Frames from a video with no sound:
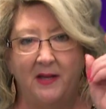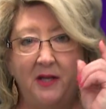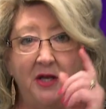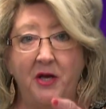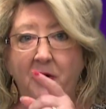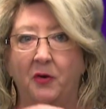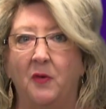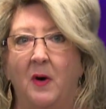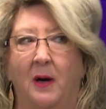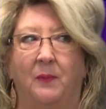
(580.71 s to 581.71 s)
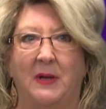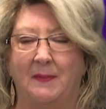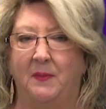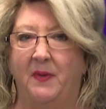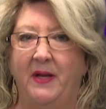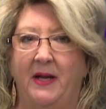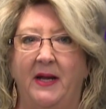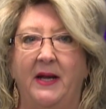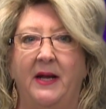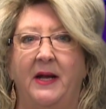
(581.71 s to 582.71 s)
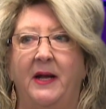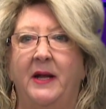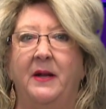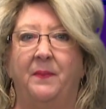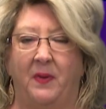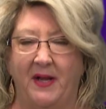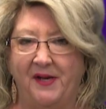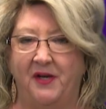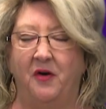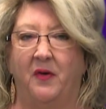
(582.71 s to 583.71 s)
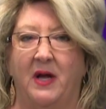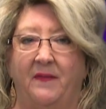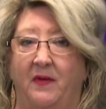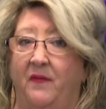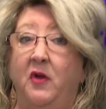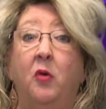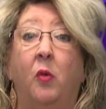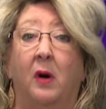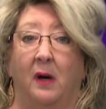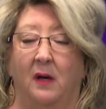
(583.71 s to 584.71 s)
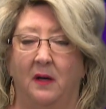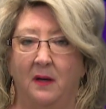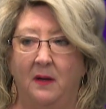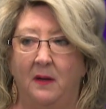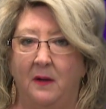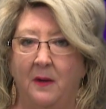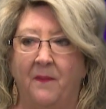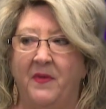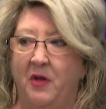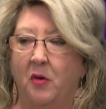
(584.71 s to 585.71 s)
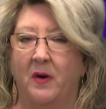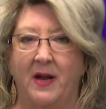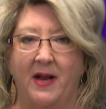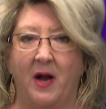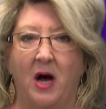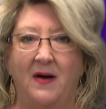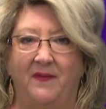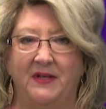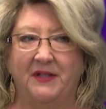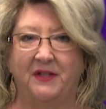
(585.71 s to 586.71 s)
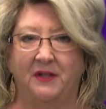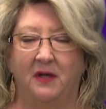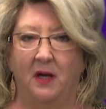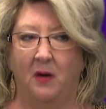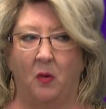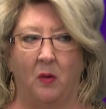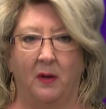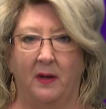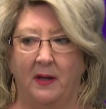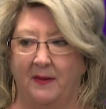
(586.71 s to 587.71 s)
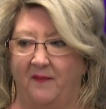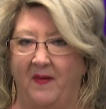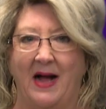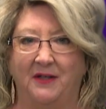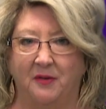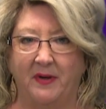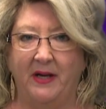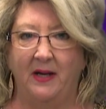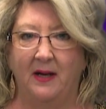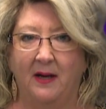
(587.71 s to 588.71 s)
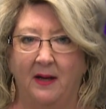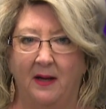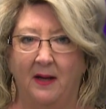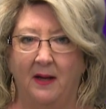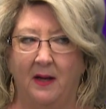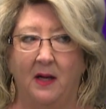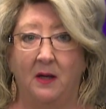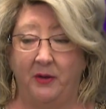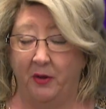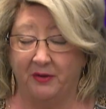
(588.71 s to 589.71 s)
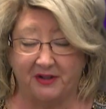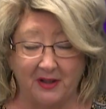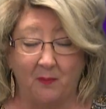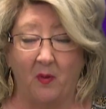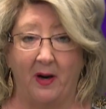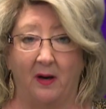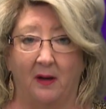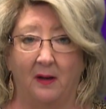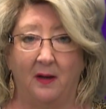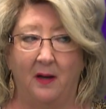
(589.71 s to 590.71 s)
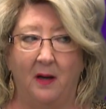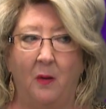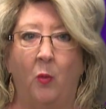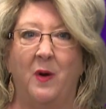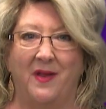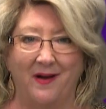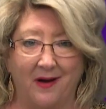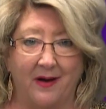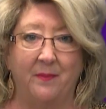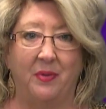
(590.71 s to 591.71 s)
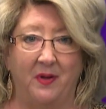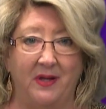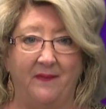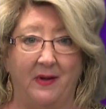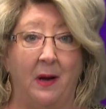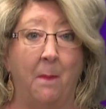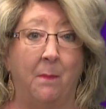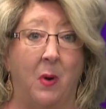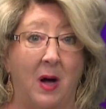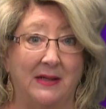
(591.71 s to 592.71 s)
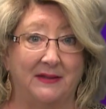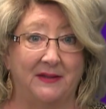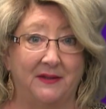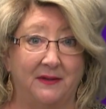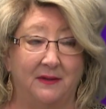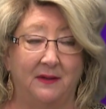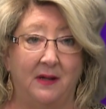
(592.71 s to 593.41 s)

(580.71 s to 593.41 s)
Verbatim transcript: you are probably in a place in your life, if you work, you're in an office or a factory, you're somewhere with an unbelieving boss